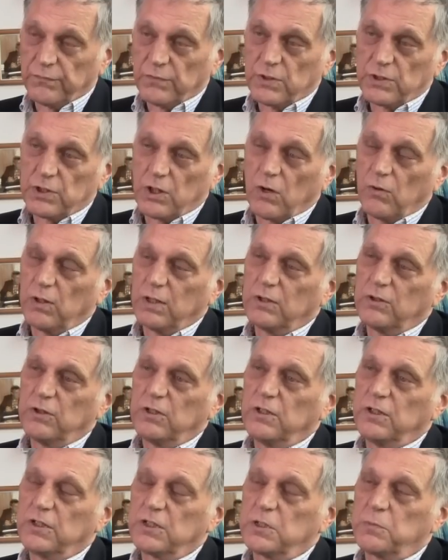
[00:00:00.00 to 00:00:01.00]
So it
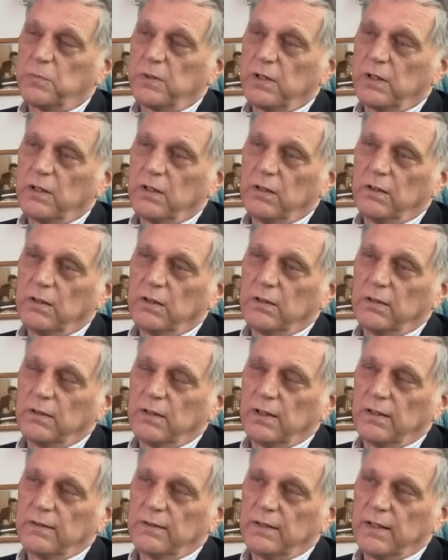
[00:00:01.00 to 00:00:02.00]
could just be
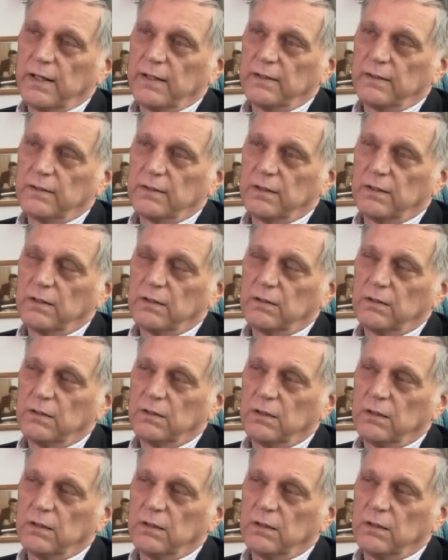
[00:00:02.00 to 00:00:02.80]
that